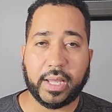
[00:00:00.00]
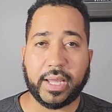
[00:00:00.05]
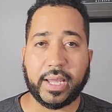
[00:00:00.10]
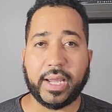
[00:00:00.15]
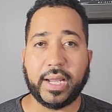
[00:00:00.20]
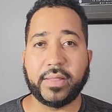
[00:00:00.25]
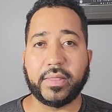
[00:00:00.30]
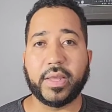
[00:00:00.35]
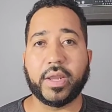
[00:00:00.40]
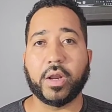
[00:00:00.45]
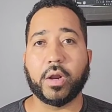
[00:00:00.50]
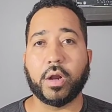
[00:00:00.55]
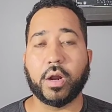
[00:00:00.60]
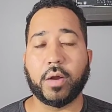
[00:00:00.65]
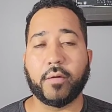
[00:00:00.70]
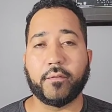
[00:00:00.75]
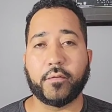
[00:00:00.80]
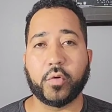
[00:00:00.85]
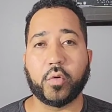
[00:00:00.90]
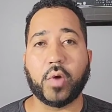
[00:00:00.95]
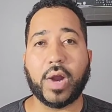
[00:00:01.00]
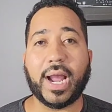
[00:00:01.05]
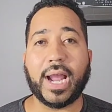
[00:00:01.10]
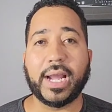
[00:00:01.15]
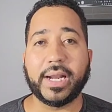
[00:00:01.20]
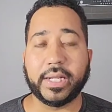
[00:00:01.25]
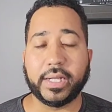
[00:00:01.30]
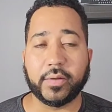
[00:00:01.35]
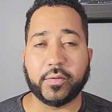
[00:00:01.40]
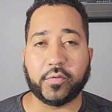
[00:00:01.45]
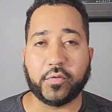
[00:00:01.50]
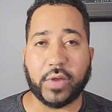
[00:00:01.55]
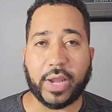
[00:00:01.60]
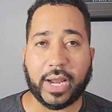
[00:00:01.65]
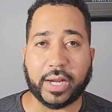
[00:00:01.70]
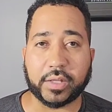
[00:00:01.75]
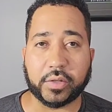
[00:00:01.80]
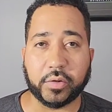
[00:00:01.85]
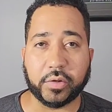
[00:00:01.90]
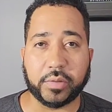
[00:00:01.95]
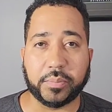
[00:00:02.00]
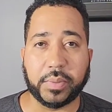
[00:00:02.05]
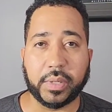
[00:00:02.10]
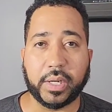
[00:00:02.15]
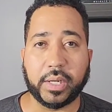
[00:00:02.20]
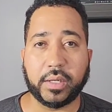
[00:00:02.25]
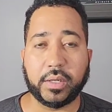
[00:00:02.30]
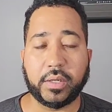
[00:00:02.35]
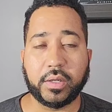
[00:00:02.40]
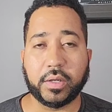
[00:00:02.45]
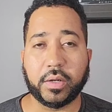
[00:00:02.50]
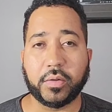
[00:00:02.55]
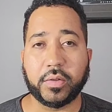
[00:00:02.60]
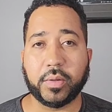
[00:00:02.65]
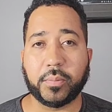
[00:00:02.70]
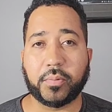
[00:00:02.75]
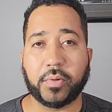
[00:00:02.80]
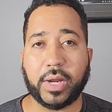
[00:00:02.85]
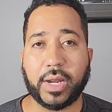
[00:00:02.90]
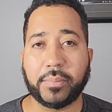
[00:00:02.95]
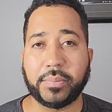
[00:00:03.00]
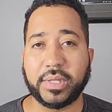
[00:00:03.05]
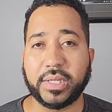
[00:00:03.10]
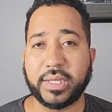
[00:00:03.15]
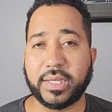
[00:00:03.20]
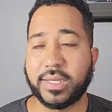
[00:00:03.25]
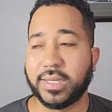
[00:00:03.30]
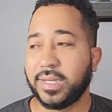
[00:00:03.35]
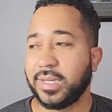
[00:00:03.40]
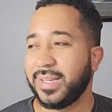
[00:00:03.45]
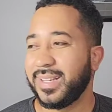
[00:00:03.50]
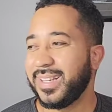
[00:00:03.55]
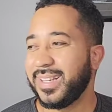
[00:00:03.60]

and there are a variety of factors, but you know, there are probably